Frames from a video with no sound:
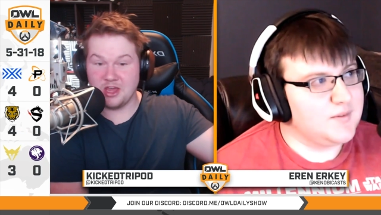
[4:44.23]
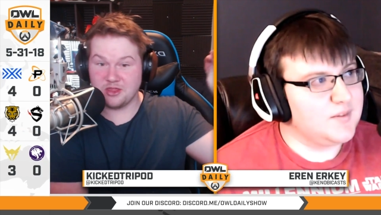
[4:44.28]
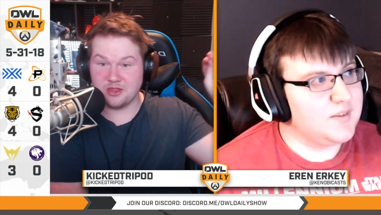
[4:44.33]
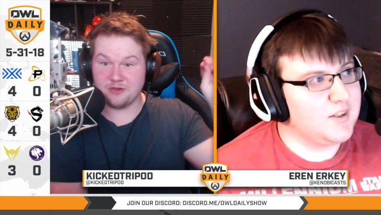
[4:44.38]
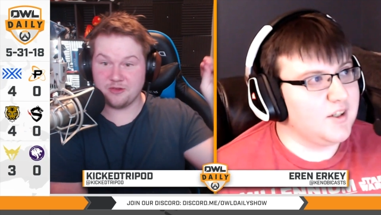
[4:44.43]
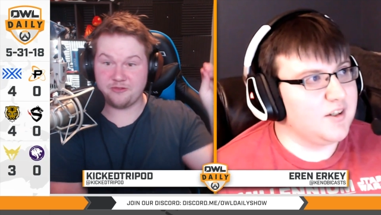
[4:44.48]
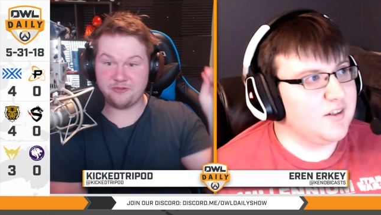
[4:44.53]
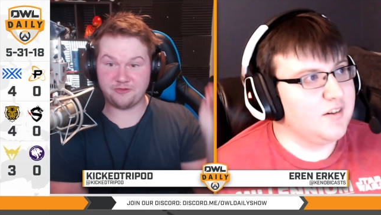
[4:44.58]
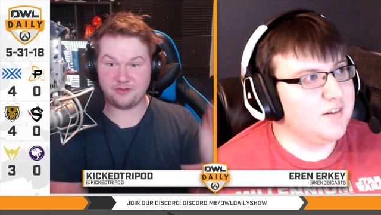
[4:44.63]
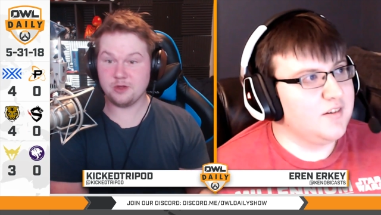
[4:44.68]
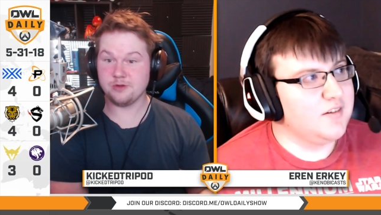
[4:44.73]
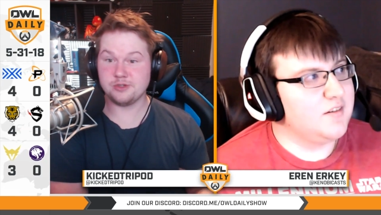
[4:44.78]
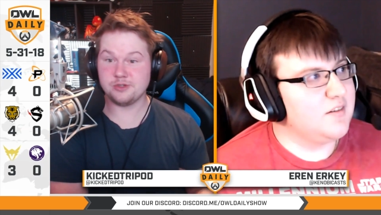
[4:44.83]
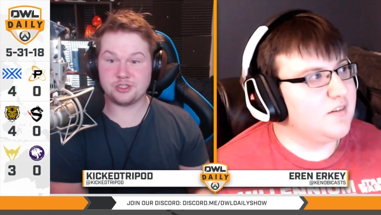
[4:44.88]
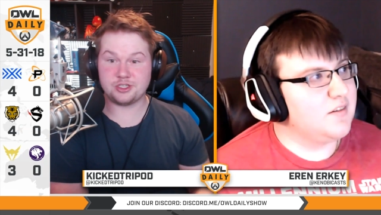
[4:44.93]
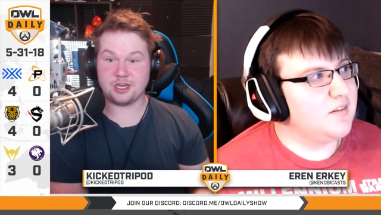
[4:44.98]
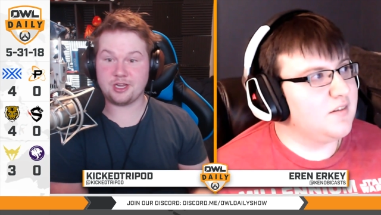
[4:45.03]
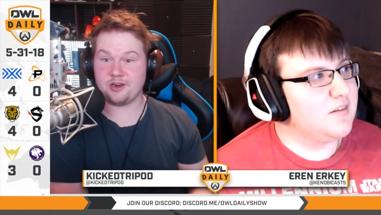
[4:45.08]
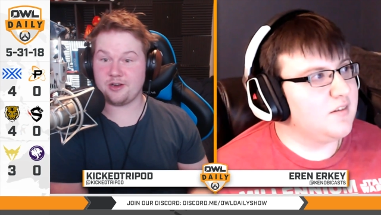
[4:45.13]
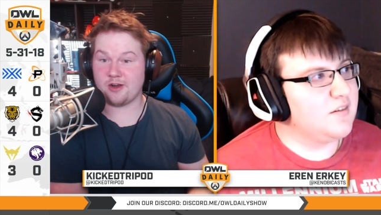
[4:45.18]
Speaker 1: The
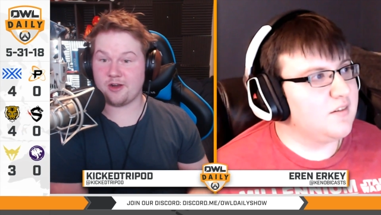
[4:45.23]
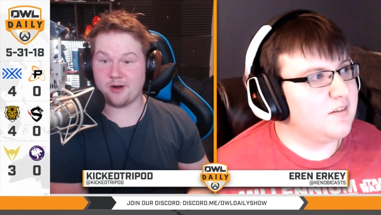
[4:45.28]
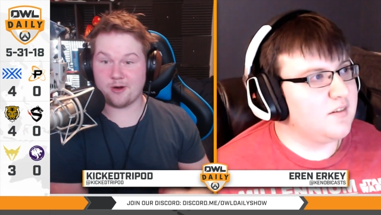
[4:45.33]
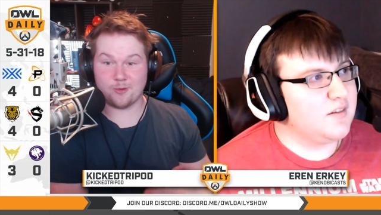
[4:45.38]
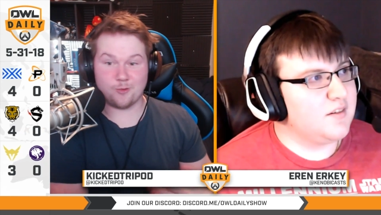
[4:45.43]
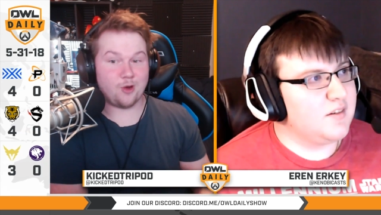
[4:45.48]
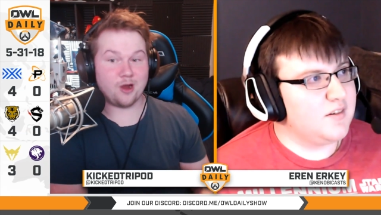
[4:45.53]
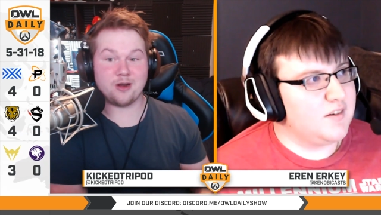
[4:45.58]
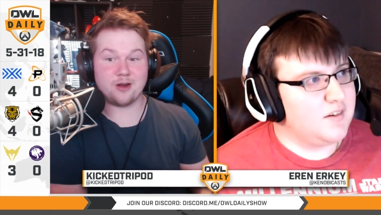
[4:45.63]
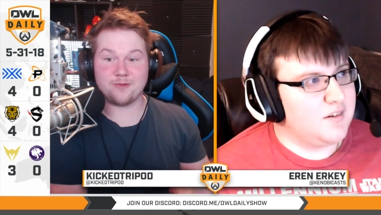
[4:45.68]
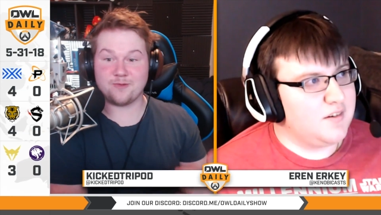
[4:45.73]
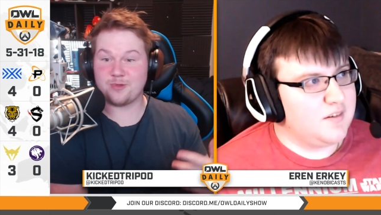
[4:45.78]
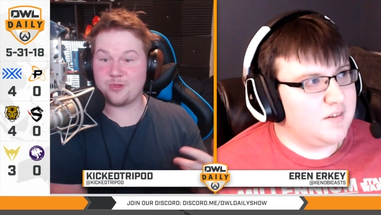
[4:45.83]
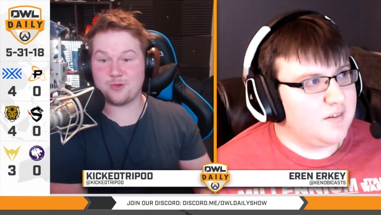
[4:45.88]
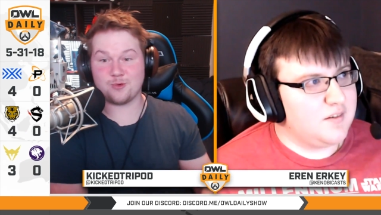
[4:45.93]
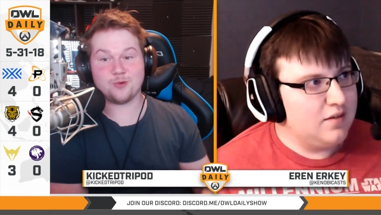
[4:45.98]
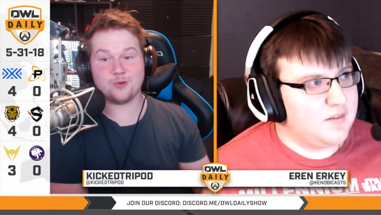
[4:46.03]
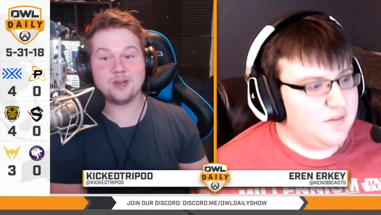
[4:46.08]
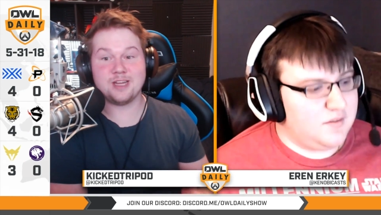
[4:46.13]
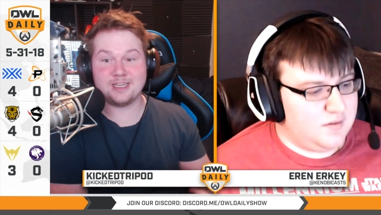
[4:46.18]
Fusion yeah. are one of
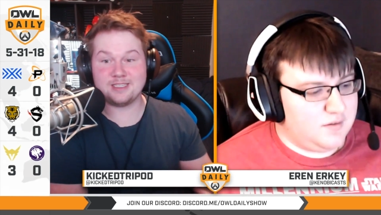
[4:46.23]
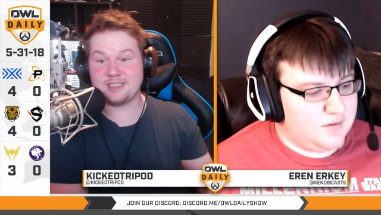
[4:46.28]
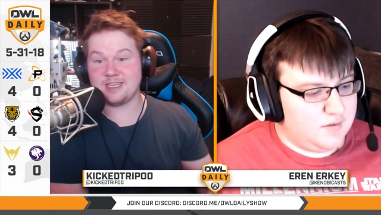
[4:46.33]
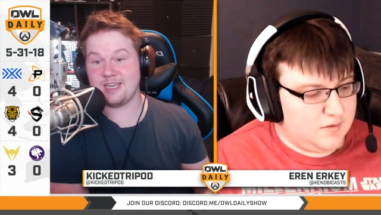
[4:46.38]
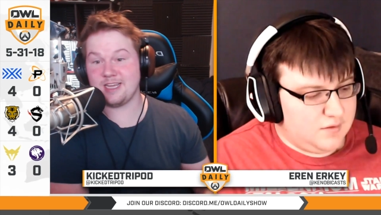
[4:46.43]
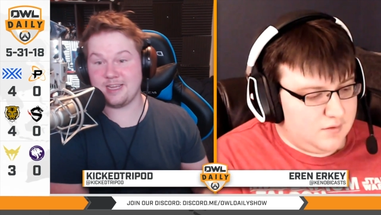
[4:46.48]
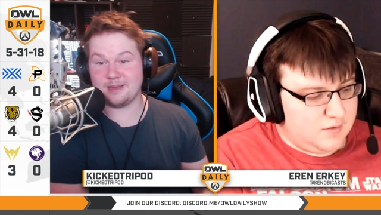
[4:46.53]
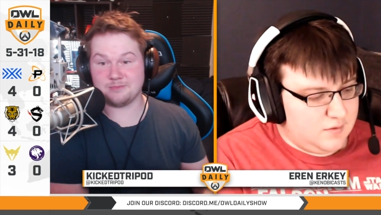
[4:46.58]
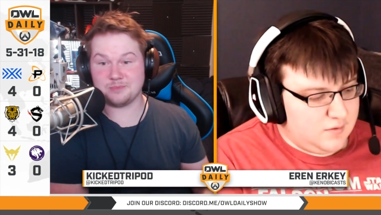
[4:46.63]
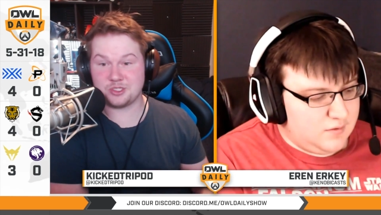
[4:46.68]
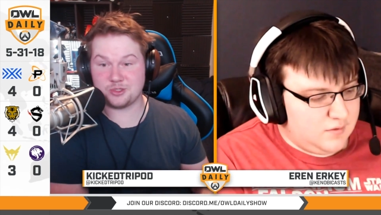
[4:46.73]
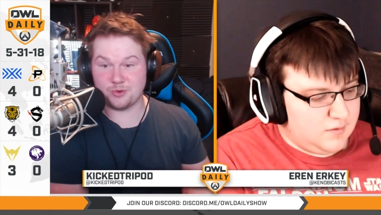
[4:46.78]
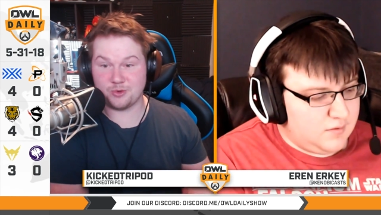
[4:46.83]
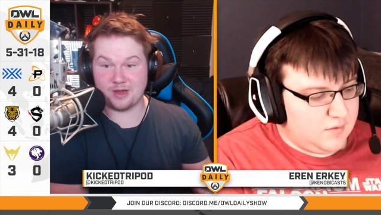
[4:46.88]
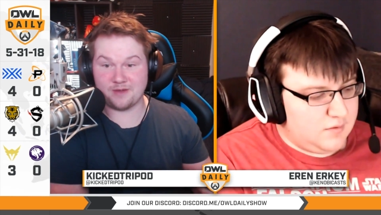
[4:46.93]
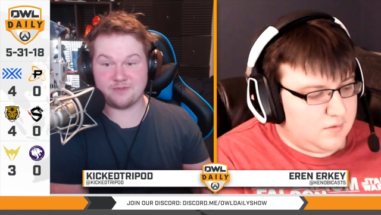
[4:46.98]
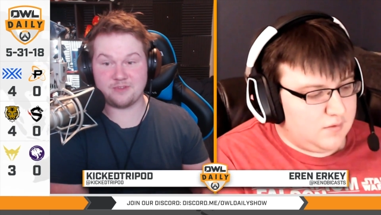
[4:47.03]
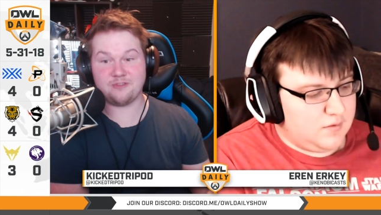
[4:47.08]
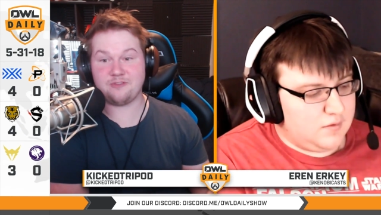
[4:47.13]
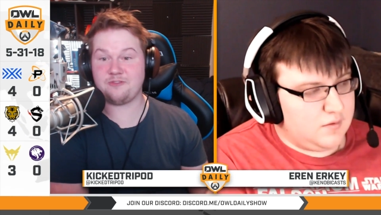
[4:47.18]
three teams to
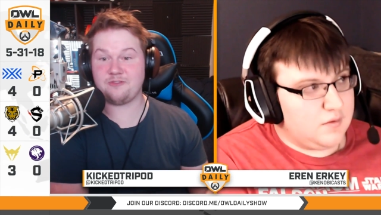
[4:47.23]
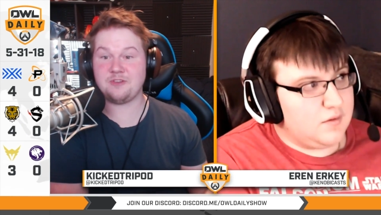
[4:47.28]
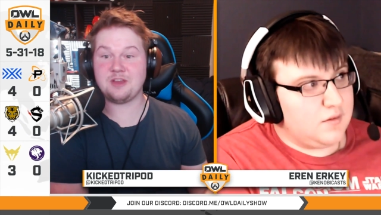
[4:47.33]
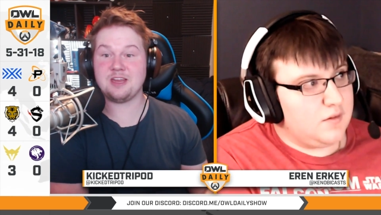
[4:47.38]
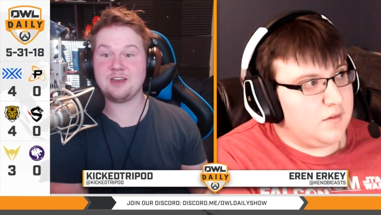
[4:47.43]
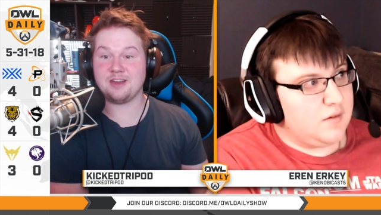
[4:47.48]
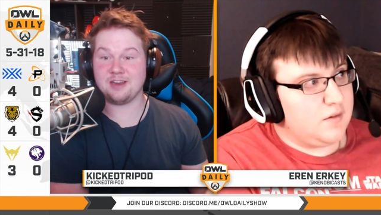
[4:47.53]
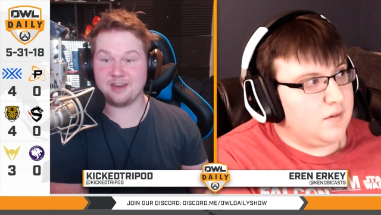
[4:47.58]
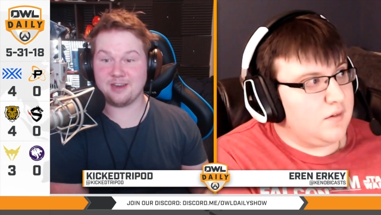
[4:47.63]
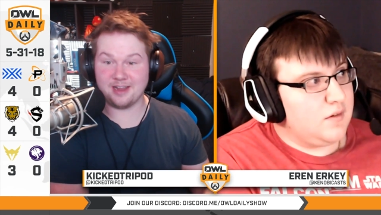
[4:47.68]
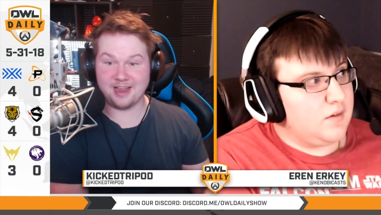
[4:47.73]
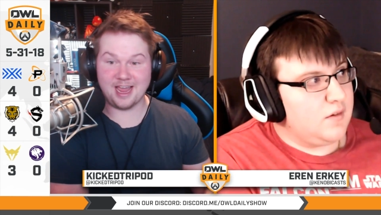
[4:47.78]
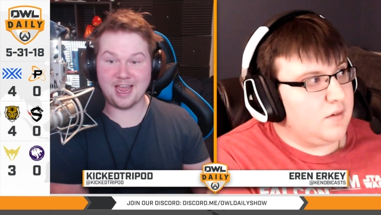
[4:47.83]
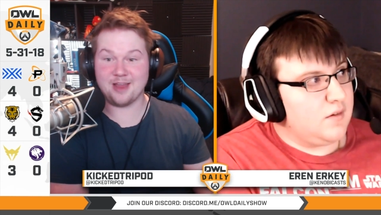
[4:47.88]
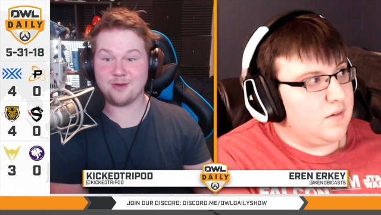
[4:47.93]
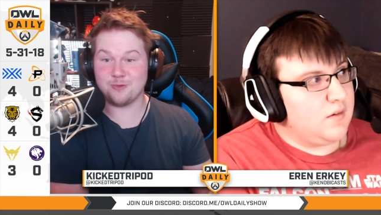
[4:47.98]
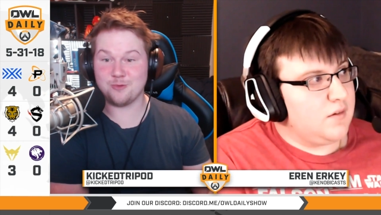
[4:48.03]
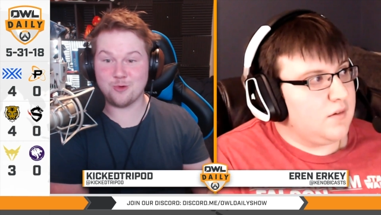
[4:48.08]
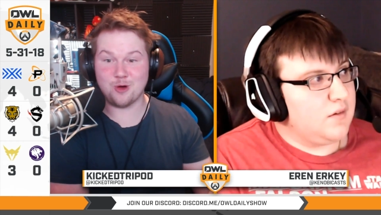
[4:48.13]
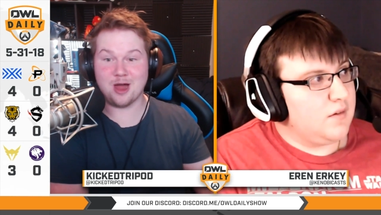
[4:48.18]
have defeated
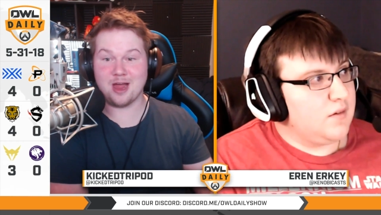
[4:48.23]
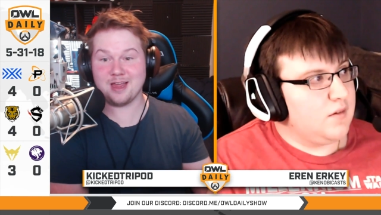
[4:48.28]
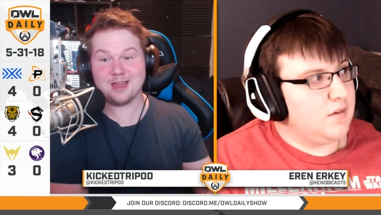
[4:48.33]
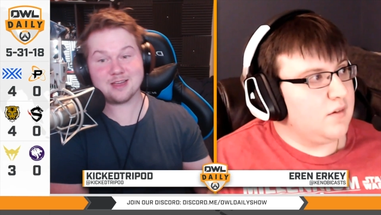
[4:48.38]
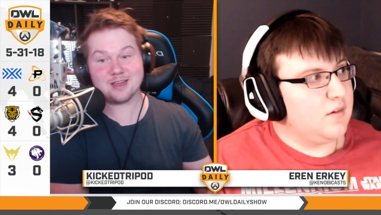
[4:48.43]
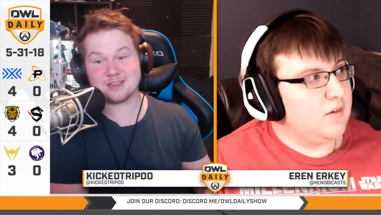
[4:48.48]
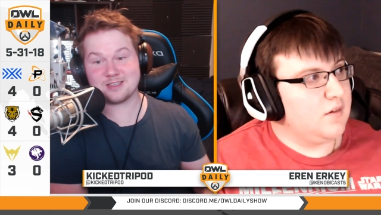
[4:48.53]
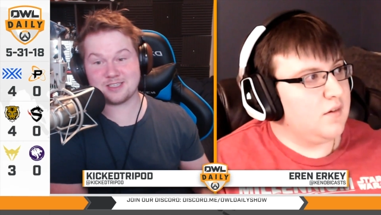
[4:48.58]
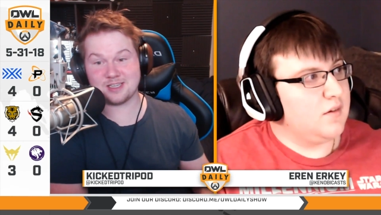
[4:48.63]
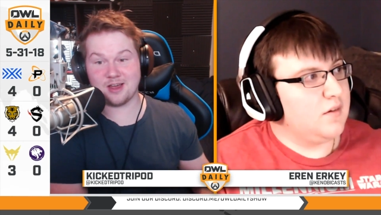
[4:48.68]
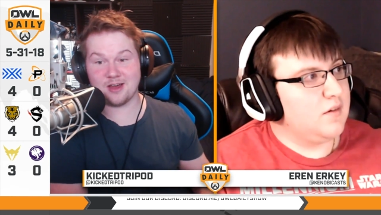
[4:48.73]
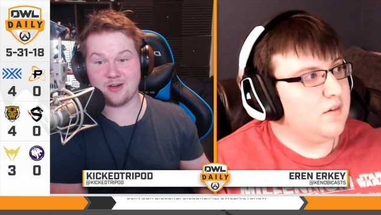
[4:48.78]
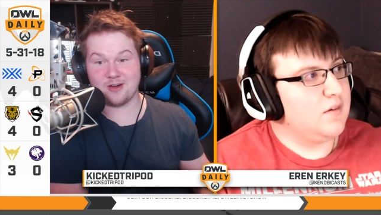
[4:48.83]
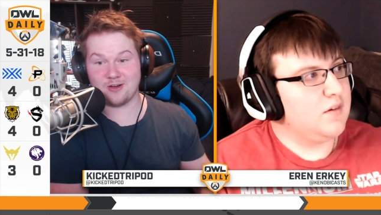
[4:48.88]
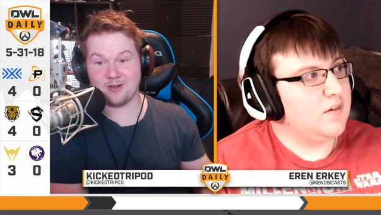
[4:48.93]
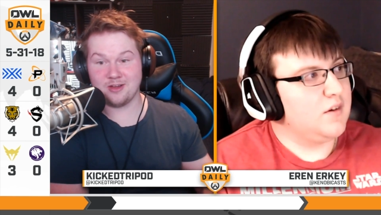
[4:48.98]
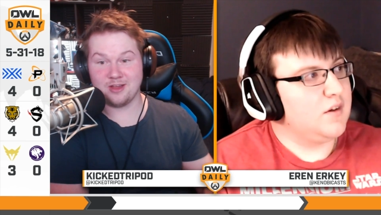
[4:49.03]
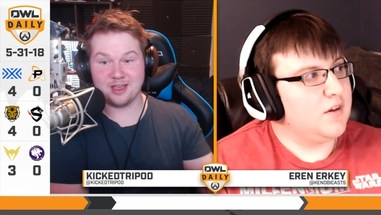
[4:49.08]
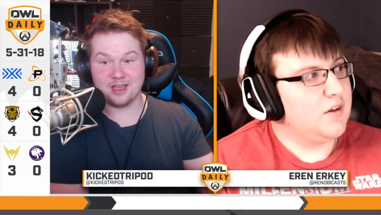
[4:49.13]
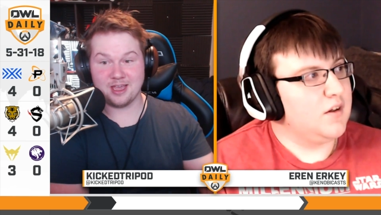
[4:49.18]

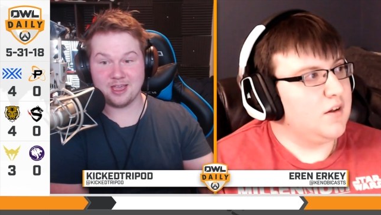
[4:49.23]
NYXL